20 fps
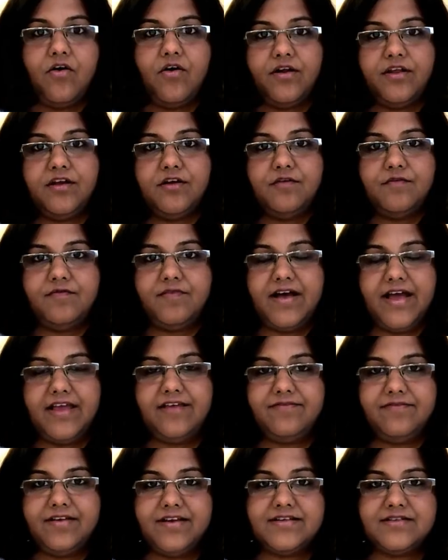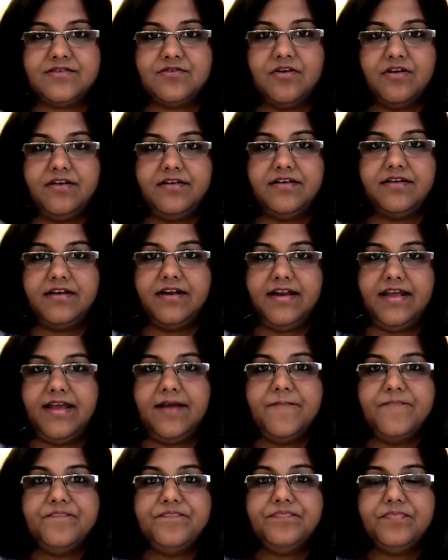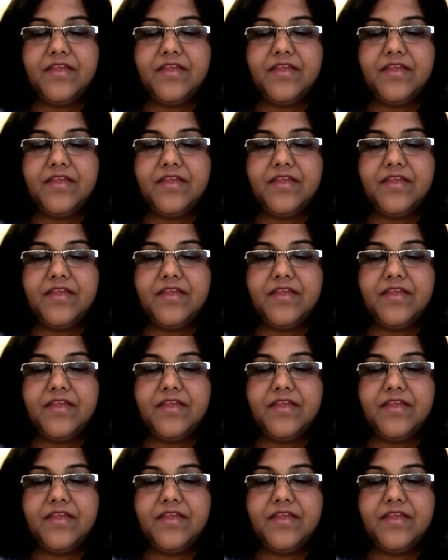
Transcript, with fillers: or your wife is not really